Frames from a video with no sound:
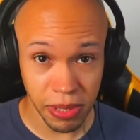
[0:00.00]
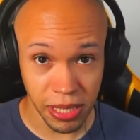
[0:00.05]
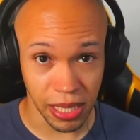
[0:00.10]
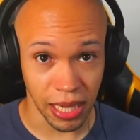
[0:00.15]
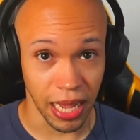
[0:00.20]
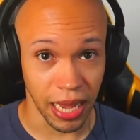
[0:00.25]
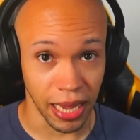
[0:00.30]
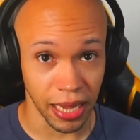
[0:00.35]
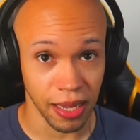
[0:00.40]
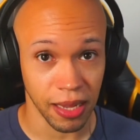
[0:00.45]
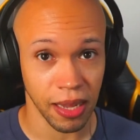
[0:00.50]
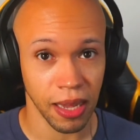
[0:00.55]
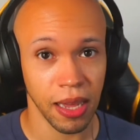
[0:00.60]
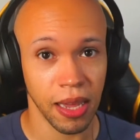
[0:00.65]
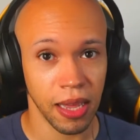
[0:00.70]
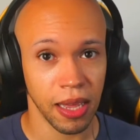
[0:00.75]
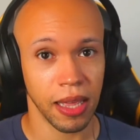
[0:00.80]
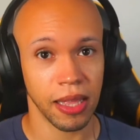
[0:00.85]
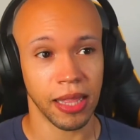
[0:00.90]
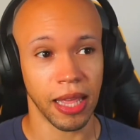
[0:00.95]
like
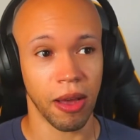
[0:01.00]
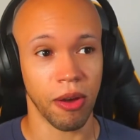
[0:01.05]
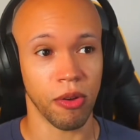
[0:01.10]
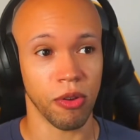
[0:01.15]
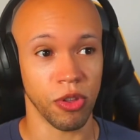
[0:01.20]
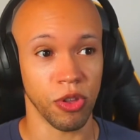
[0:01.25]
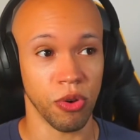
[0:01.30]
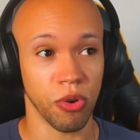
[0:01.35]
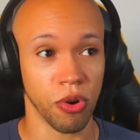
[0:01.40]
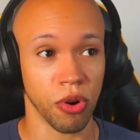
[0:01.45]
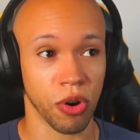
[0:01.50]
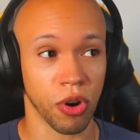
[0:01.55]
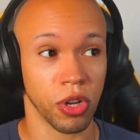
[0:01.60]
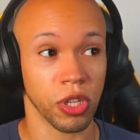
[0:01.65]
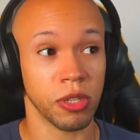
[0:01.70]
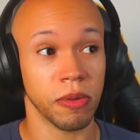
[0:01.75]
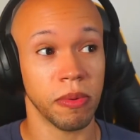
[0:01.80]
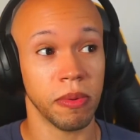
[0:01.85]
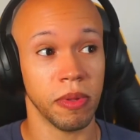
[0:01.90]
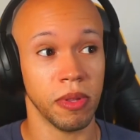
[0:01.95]
that you are going
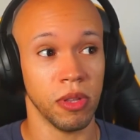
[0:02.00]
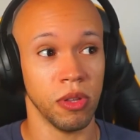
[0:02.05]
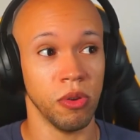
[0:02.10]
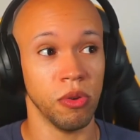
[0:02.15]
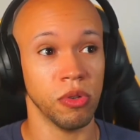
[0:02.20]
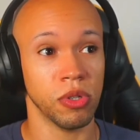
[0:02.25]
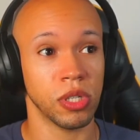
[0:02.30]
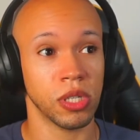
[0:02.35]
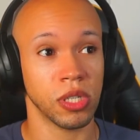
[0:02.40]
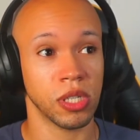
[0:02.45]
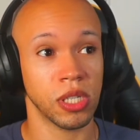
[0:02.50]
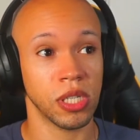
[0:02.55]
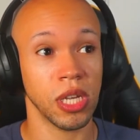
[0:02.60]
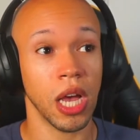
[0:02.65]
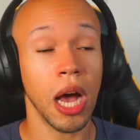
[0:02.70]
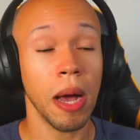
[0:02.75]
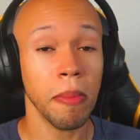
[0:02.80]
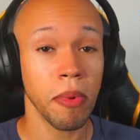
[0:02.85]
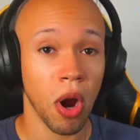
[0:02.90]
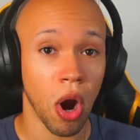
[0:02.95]
to use
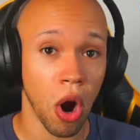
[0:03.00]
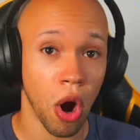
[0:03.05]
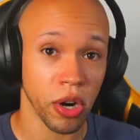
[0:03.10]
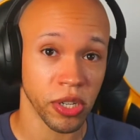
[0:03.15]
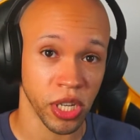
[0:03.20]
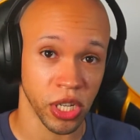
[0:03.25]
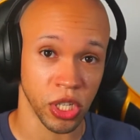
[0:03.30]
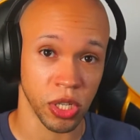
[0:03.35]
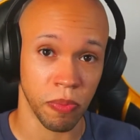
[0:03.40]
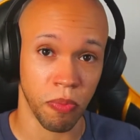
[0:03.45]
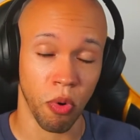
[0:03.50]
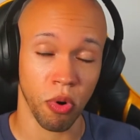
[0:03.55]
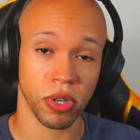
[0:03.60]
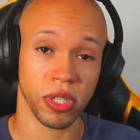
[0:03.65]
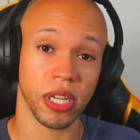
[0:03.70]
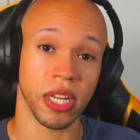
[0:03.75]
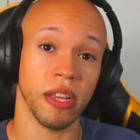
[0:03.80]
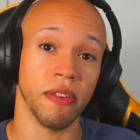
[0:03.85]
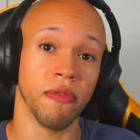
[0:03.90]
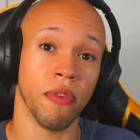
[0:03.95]
some cards as support
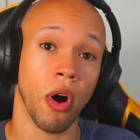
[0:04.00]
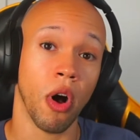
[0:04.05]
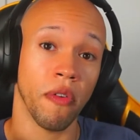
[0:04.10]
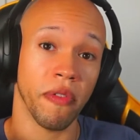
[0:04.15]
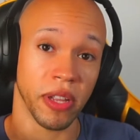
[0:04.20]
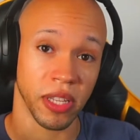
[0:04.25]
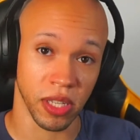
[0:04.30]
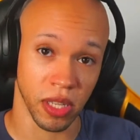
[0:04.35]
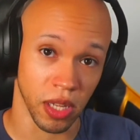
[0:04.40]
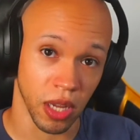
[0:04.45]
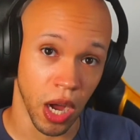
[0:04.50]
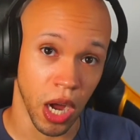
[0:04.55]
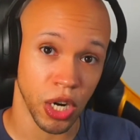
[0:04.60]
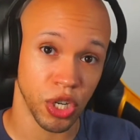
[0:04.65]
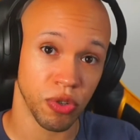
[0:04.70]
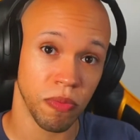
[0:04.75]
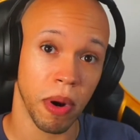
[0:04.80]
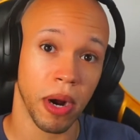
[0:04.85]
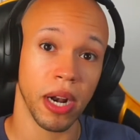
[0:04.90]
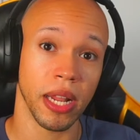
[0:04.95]
to evolve into the
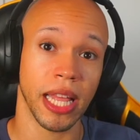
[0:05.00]
Goldramon,